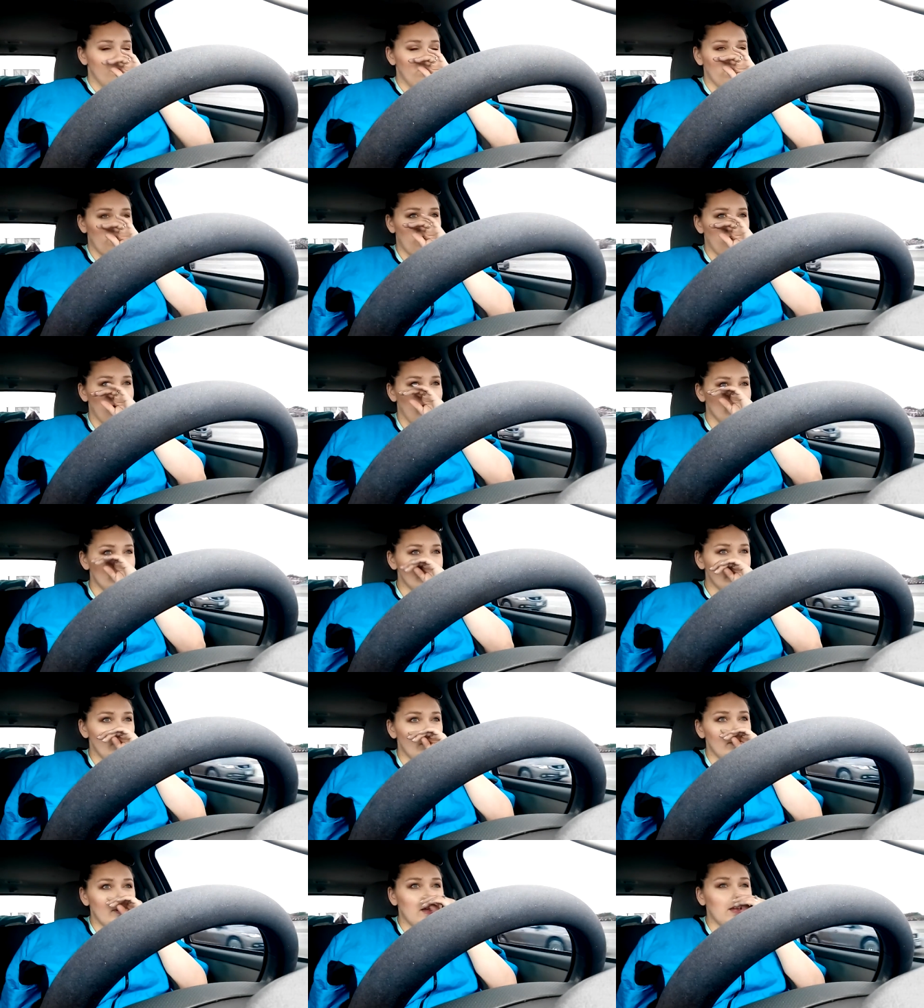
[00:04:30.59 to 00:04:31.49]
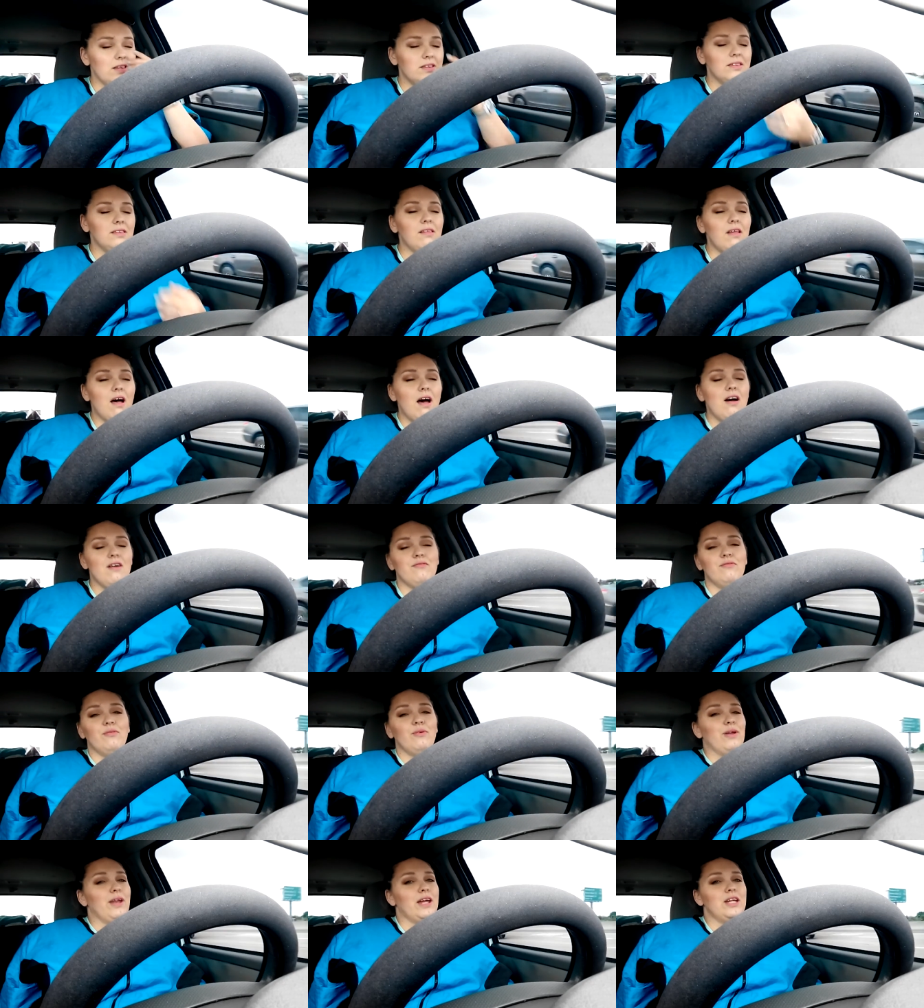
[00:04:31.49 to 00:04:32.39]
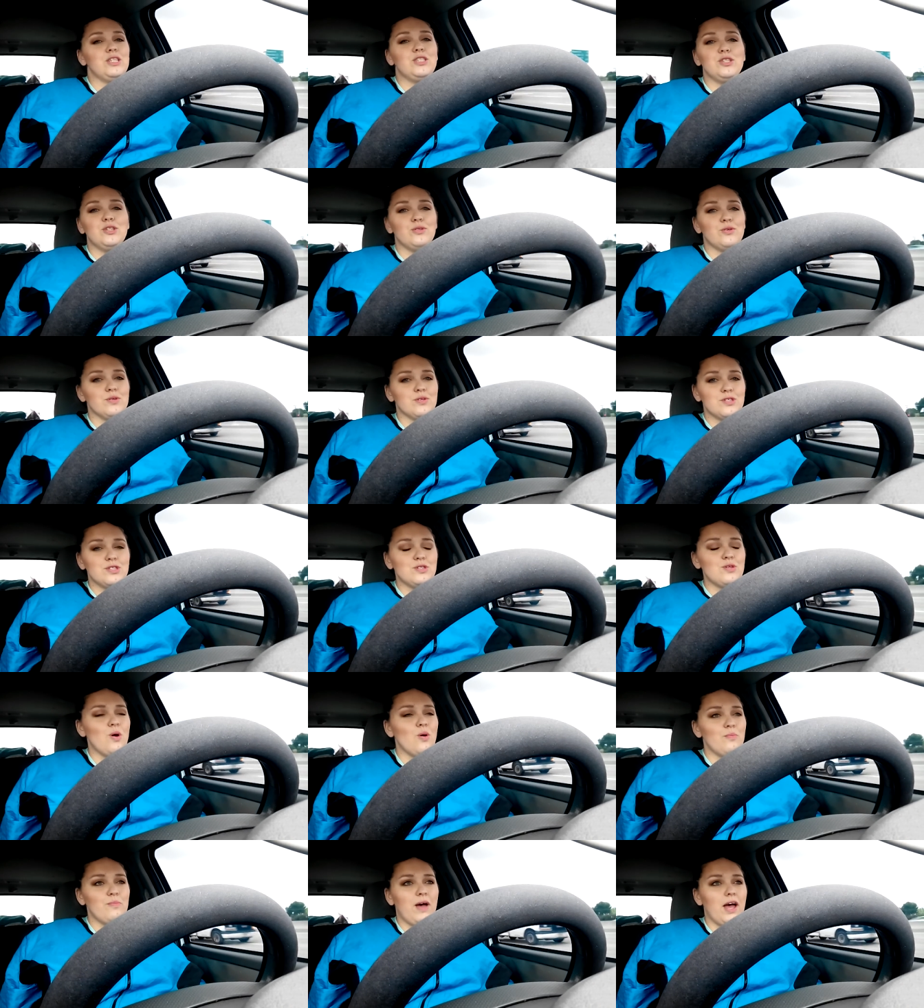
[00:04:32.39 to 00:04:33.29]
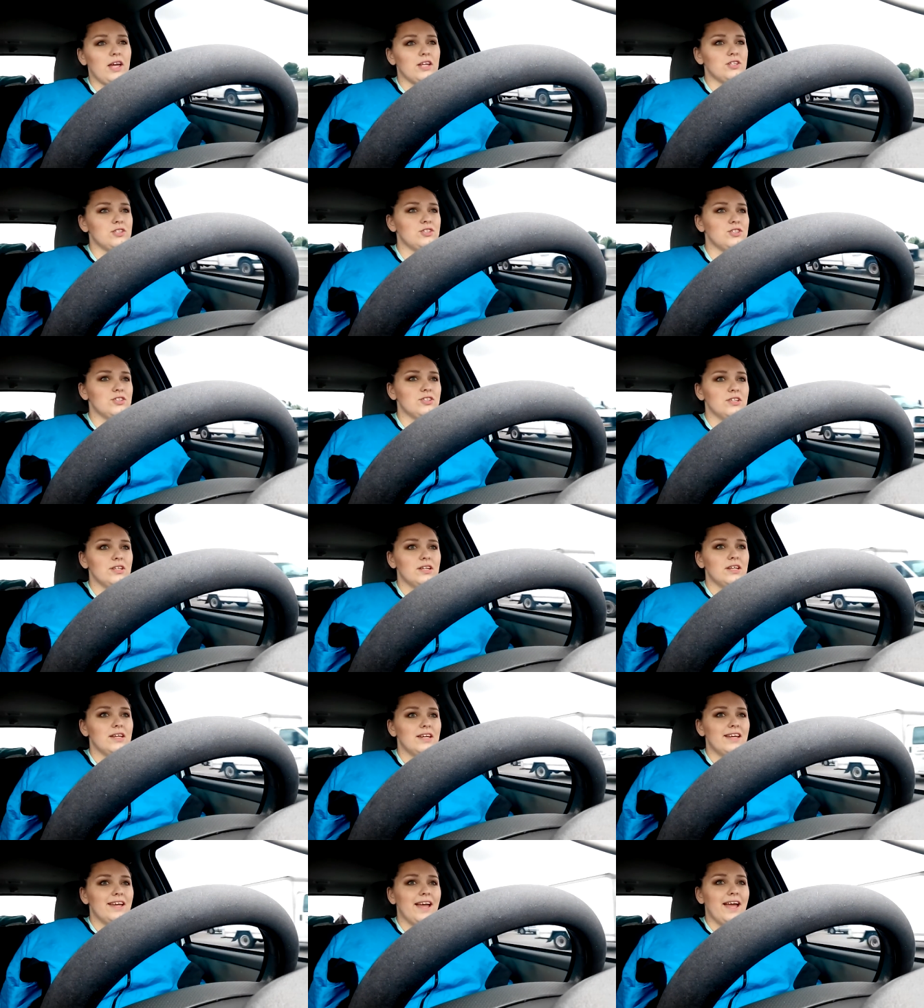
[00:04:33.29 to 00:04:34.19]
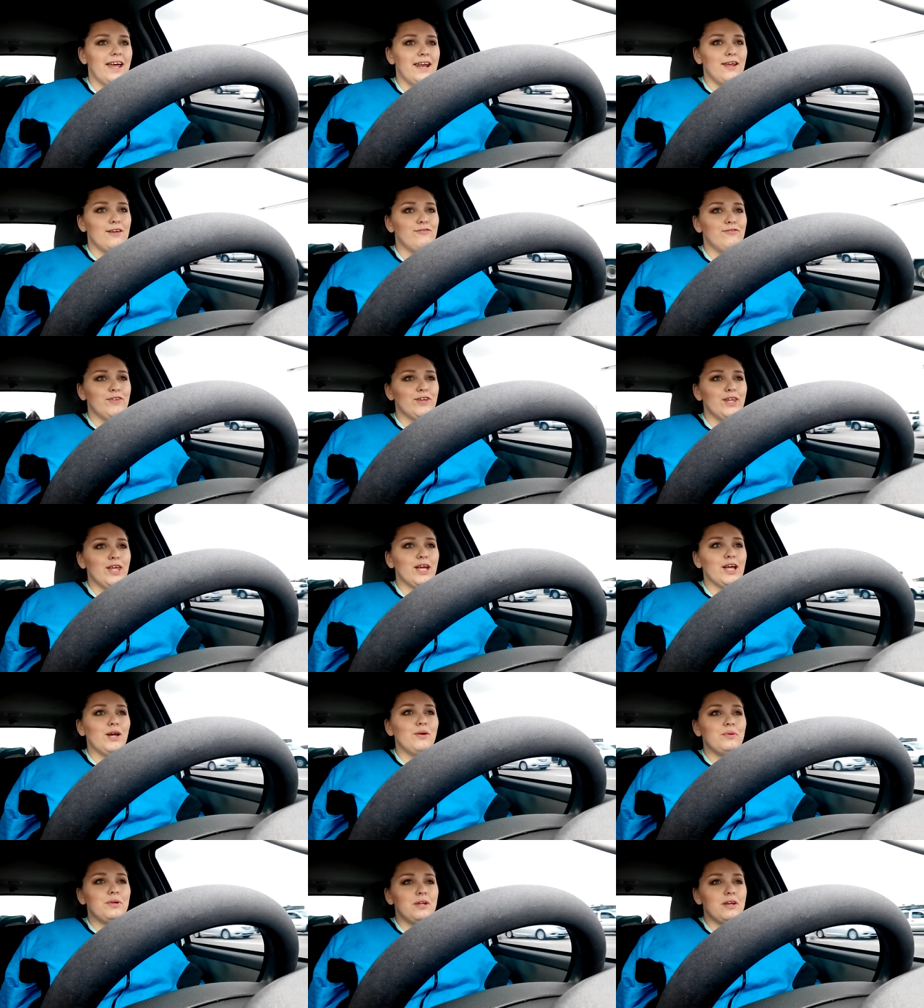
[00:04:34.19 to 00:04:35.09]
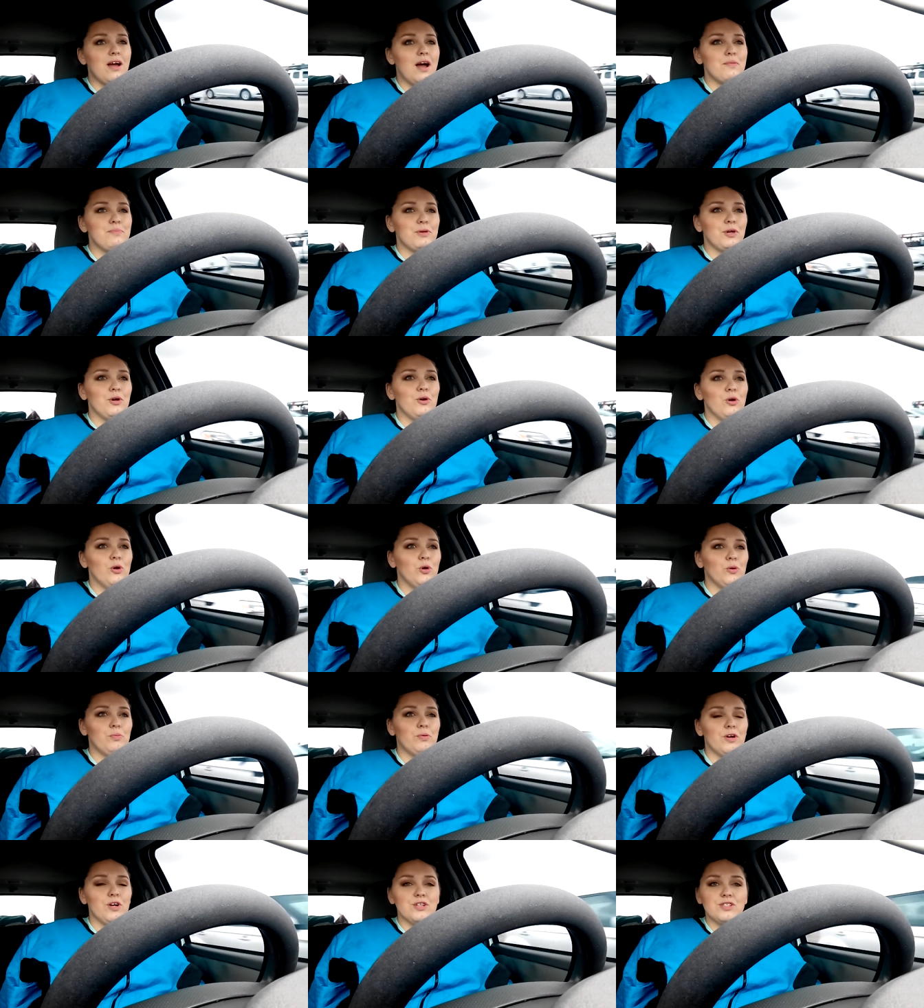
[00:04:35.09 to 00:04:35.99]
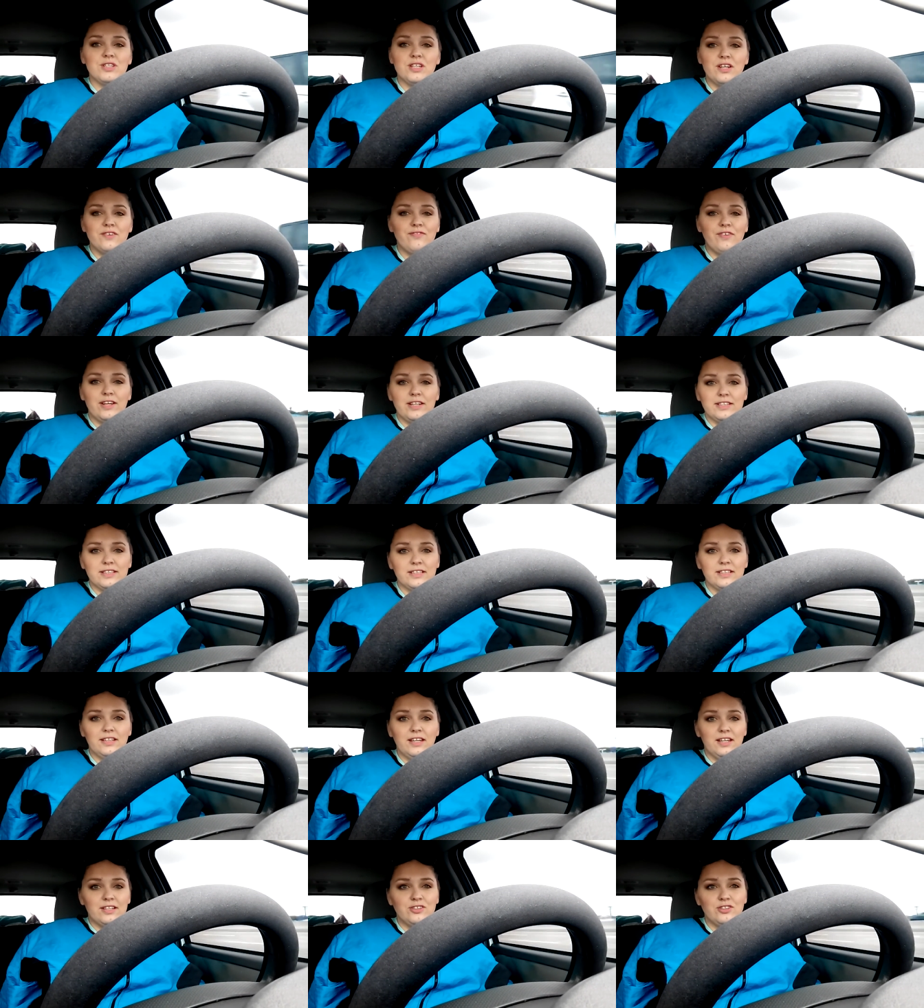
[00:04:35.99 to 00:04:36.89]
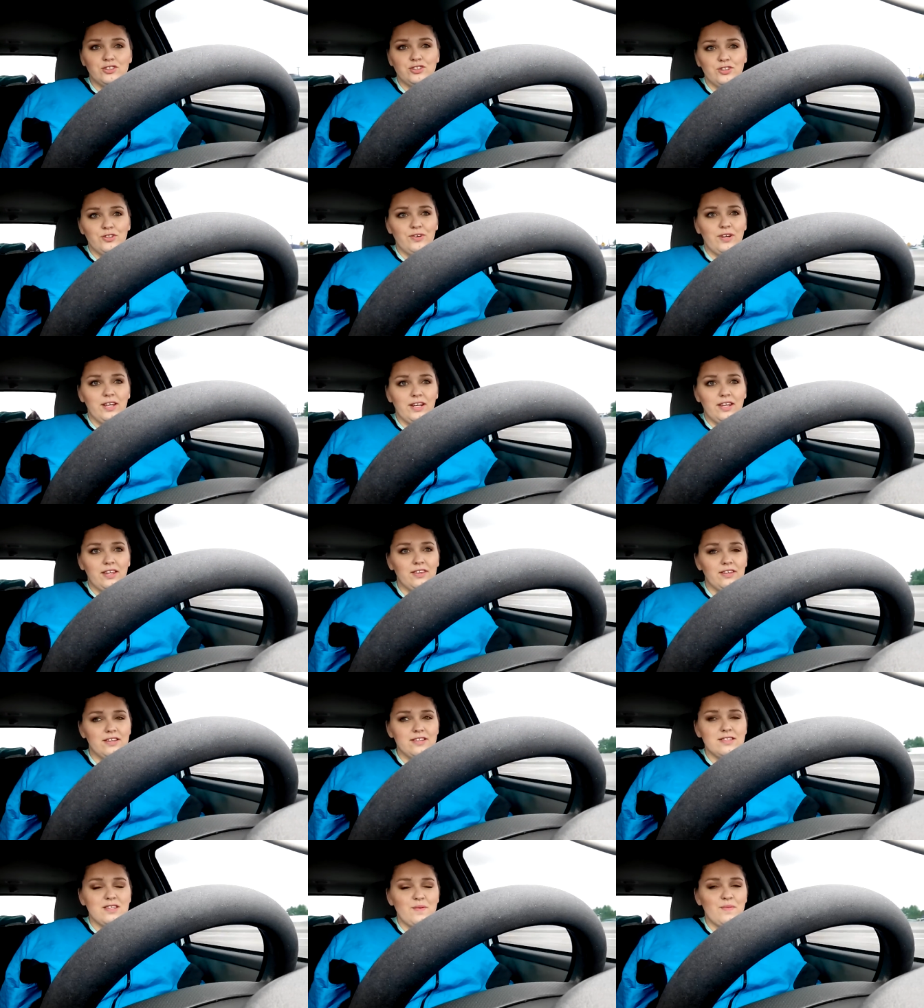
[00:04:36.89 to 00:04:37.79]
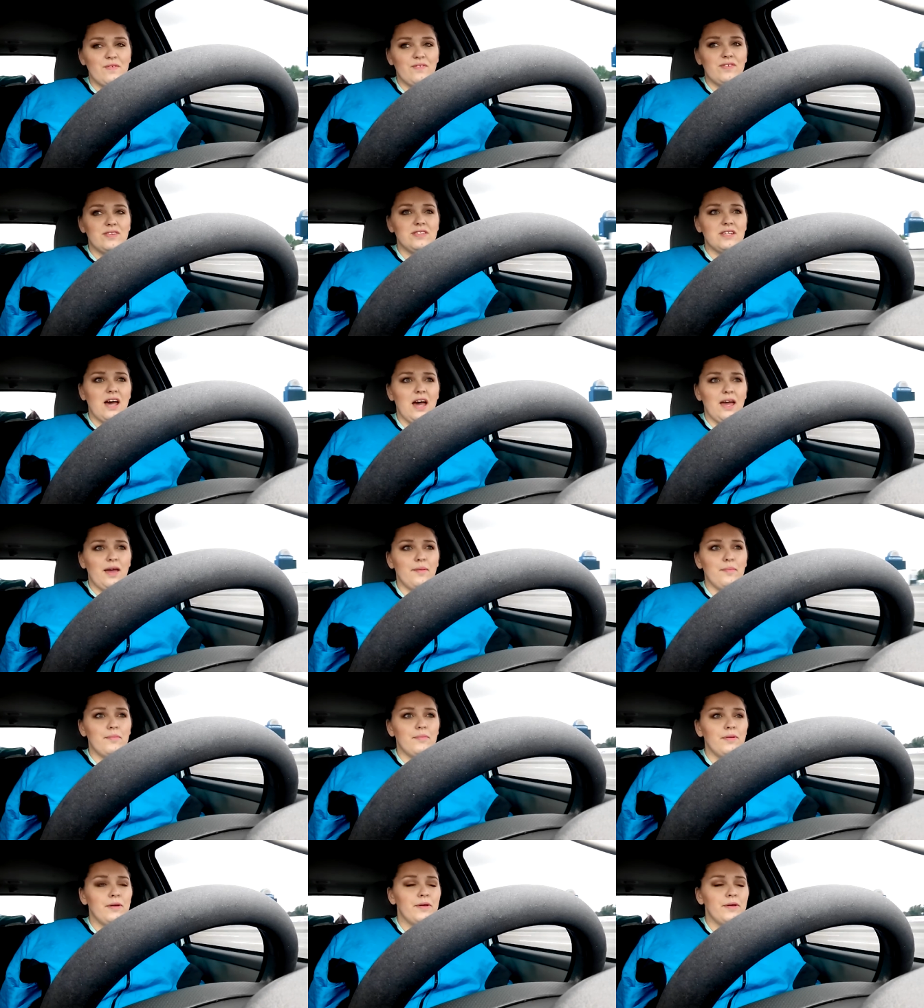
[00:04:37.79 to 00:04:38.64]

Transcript: But I also love what I do so much, and I feel I would not be a whole person if I didn't get to do it at least some of the time.